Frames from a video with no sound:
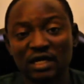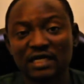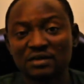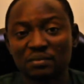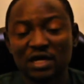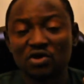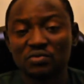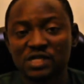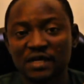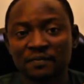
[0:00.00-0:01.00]
the
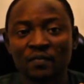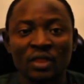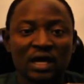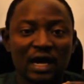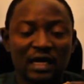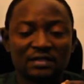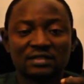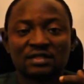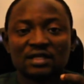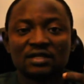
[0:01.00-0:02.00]
backup time,
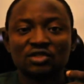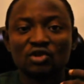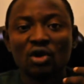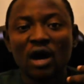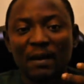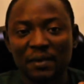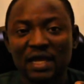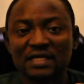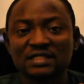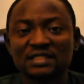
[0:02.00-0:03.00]
and your
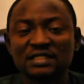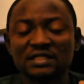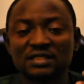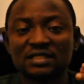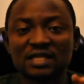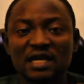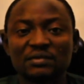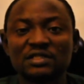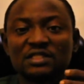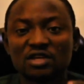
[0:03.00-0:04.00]
appliances
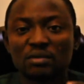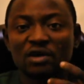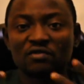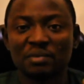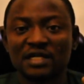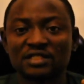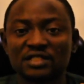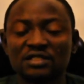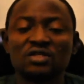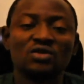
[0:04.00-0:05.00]
determine the number of
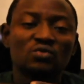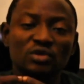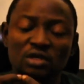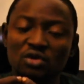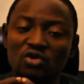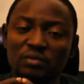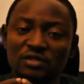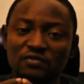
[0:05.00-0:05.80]
battery we recommend for